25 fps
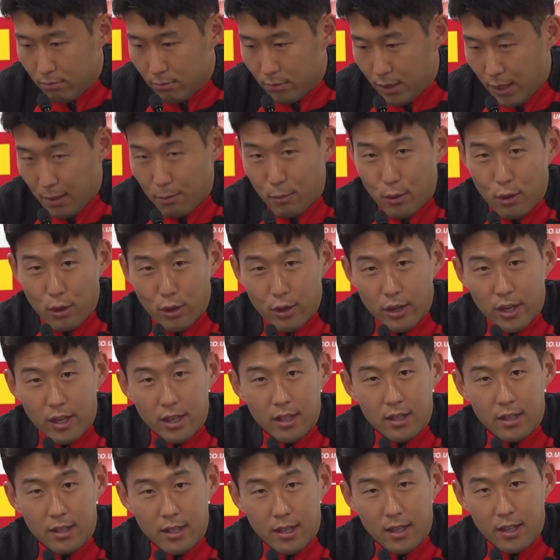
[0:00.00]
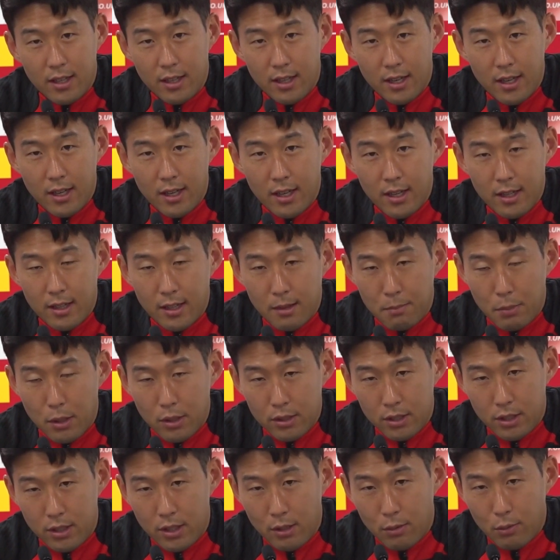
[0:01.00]
keep going in a
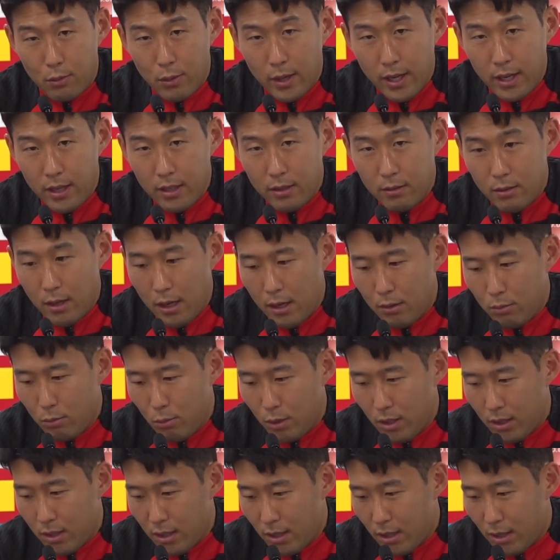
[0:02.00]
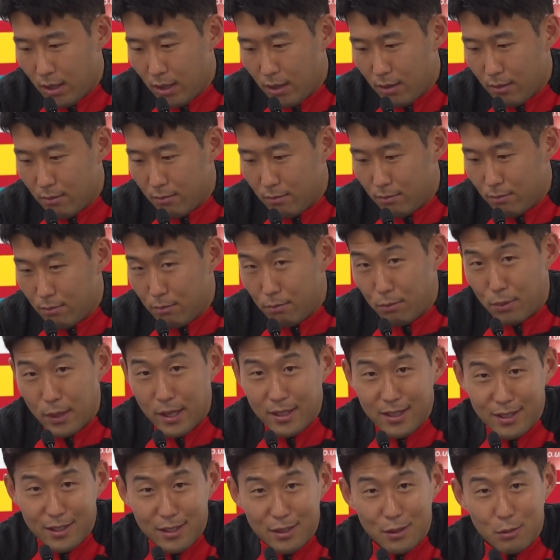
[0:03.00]
positive way, and with
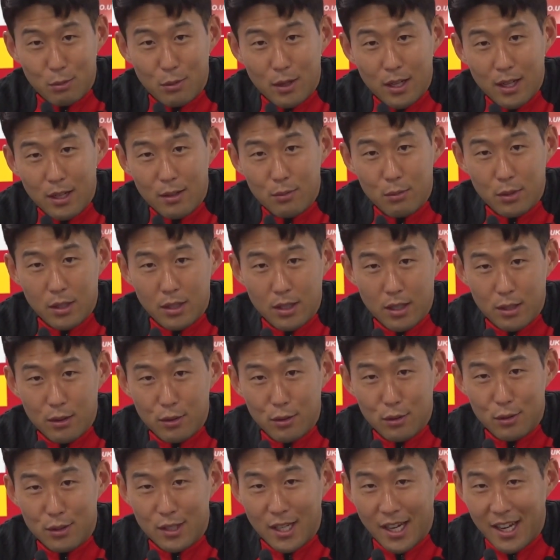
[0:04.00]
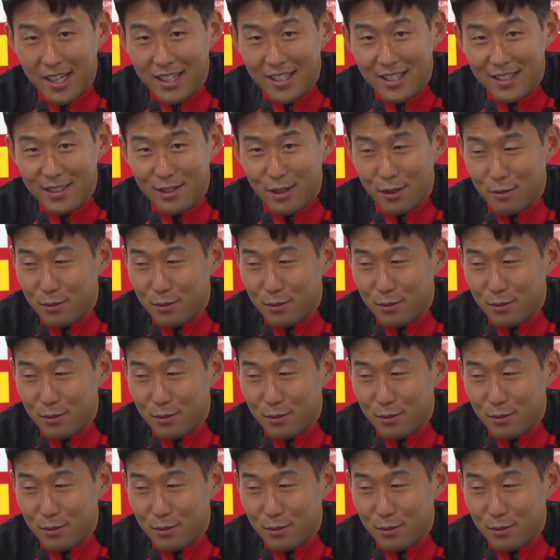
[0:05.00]
Brandon as well, with the new signing.